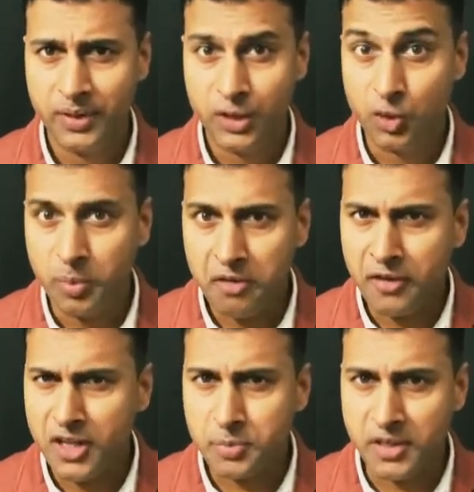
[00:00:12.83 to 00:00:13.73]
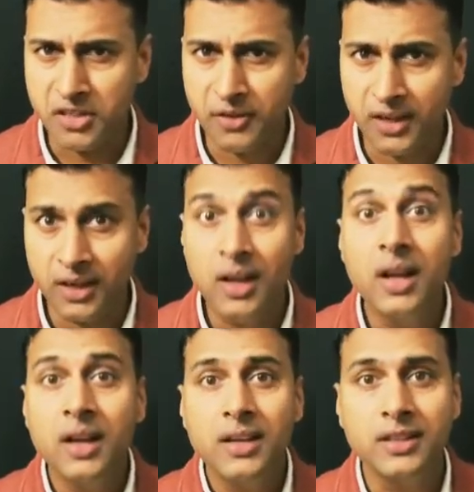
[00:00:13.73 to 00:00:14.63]
To be very specific,
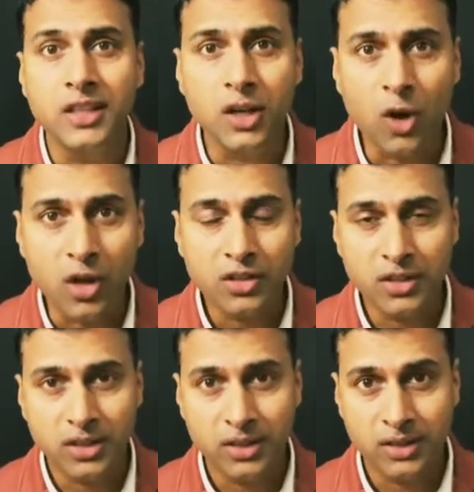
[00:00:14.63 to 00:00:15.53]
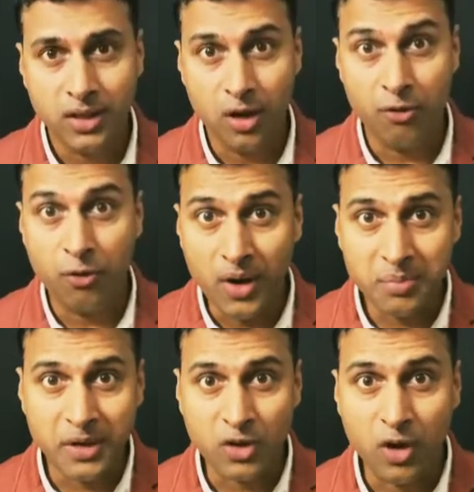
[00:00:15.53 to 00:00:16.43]
the cost of one
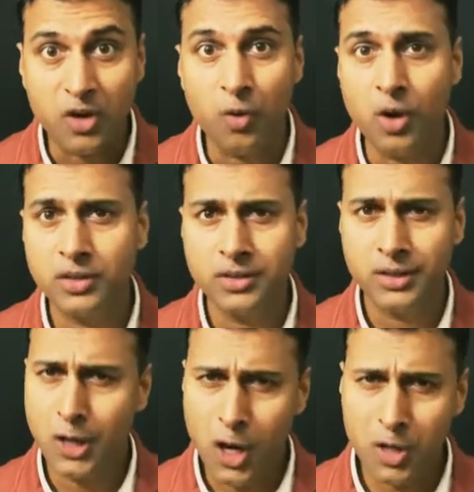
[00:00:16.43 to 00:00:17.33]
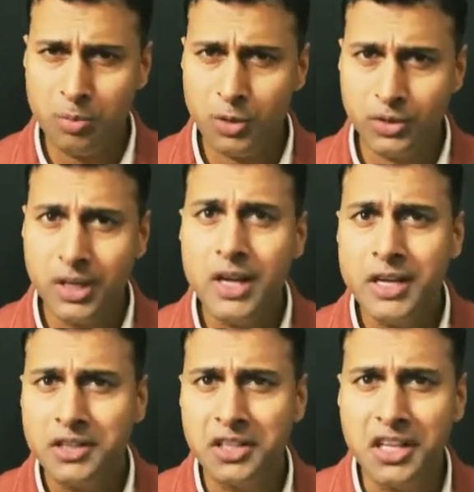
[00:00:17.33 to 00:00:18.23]
Bitcoin was almost
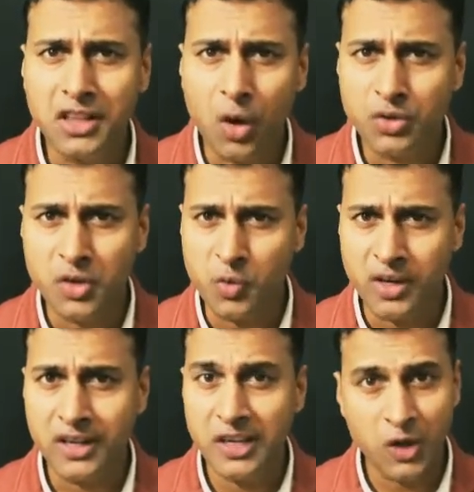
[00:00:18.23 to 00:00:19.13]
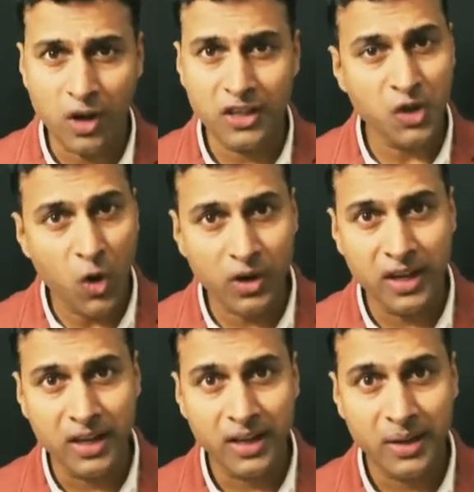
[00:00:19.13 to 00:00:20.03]
$3,100
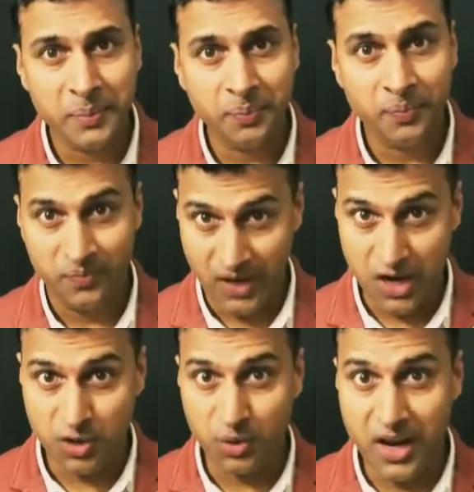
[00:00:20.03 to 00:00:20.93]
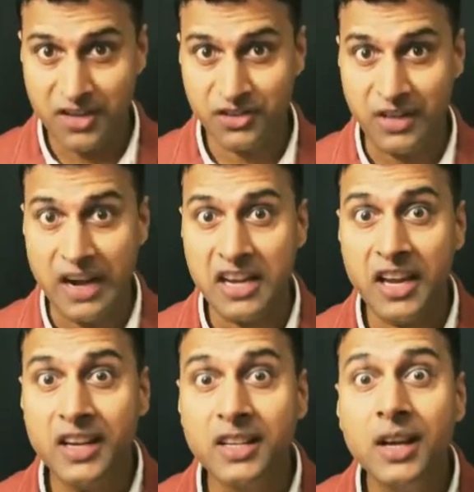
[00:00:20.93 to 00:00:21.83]
only and today it's standing
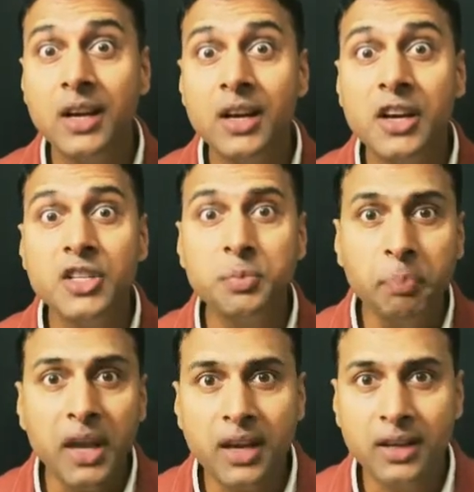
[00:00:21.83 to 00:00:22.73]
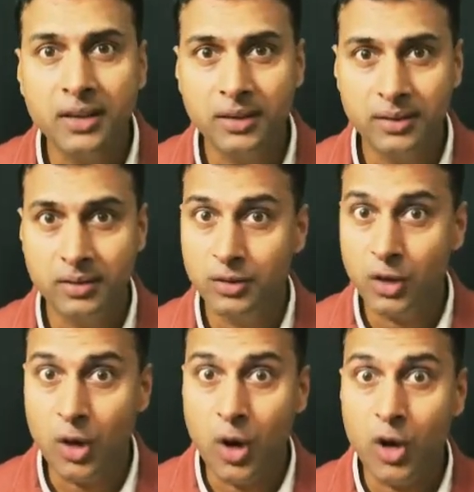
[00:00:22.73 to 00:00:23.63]
at its peak
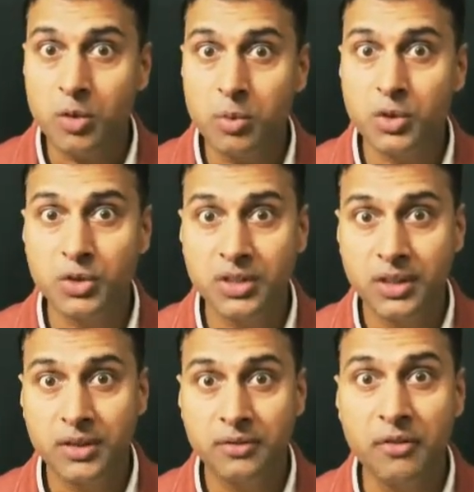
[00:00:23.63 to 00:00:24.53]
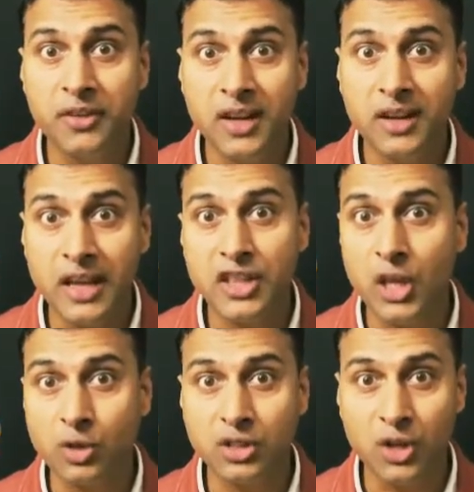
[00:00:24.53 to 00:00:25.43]
almost
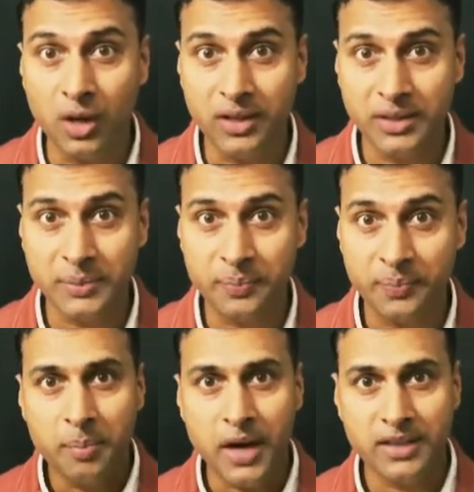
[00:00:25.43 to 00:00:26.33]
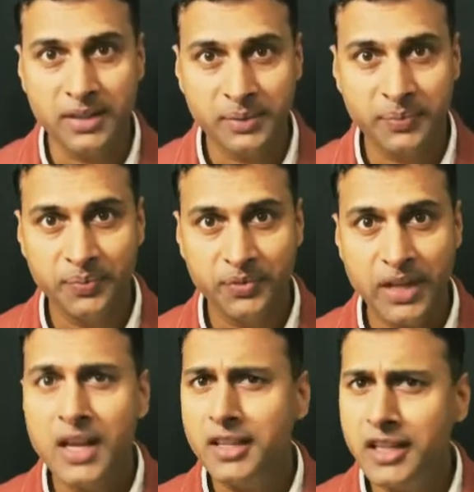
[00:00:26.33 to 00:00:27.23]
$59,000 but
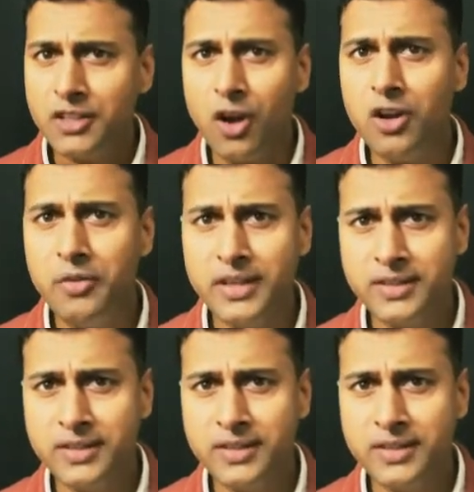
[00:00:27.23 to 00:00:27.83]
it's always